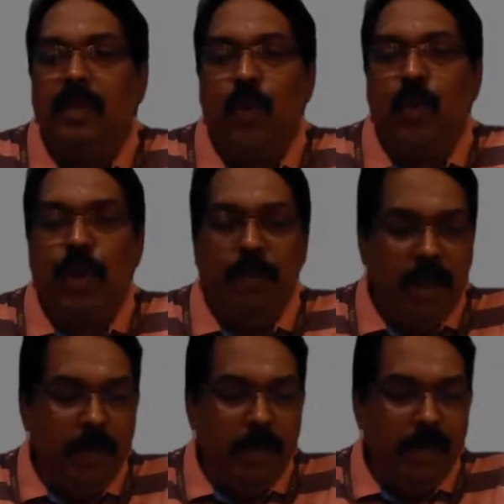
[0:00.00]
What do you
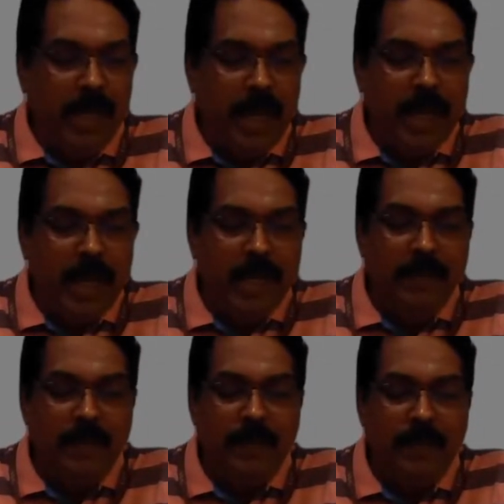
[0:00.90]
mean by vehicle
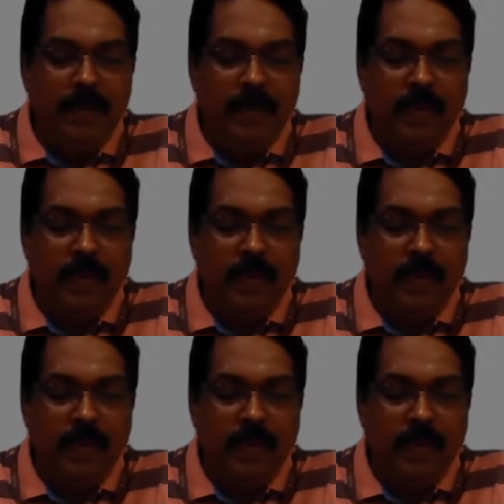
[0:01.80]
handling?